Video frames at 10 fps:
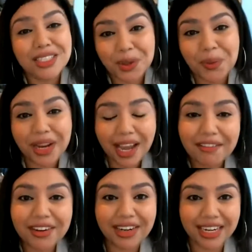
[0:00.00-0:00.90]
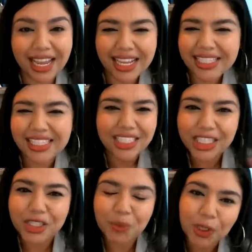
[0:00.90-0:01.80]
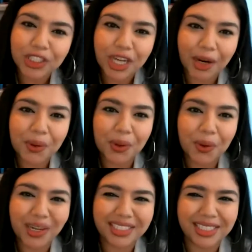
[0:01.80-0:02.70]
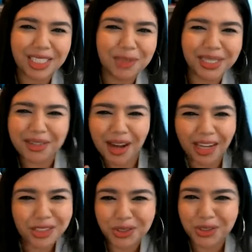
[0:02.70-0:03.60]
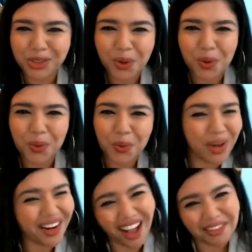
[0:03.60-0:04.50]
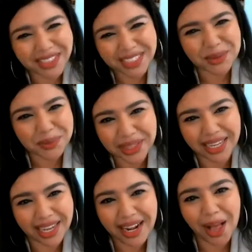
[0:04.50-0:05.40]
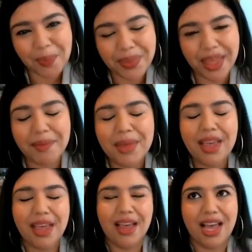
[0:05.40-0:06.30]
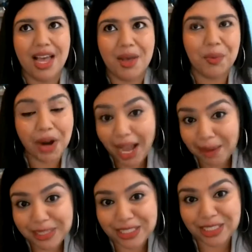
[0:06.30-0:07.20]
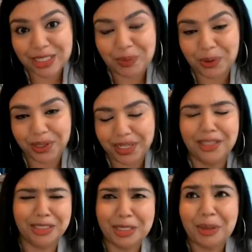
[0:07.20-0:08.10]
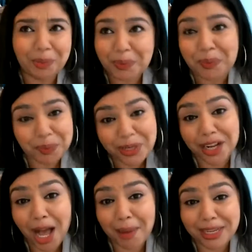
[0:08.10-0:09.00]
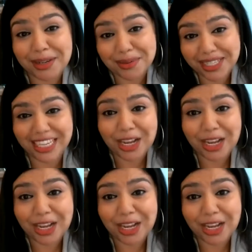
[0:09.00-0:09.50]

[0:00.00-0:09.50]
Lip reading: So whatever it is, just these more general questions, but not too sure what office really can help them. We're happy to support, and those are pretty common. And when I say